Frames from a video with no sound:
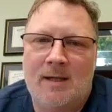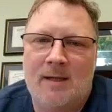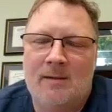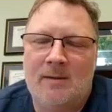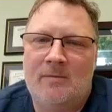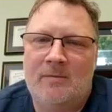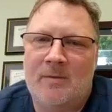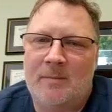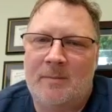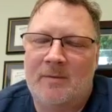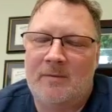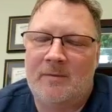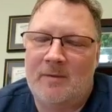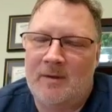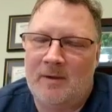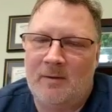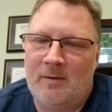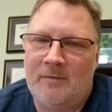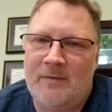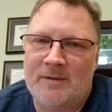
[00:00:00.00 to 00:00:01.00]
from
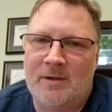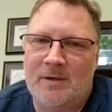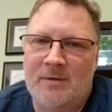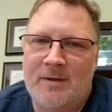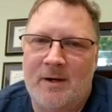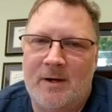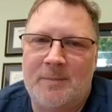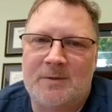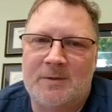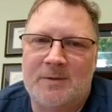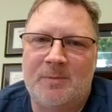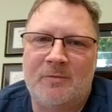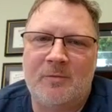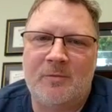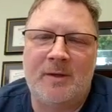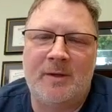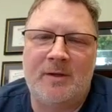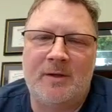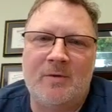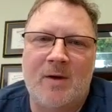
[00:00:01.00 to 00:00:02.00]
a physical therapist
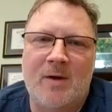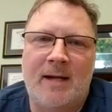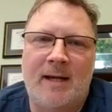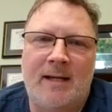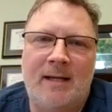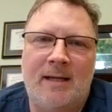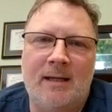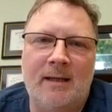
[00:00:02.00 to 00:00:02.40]
performing dry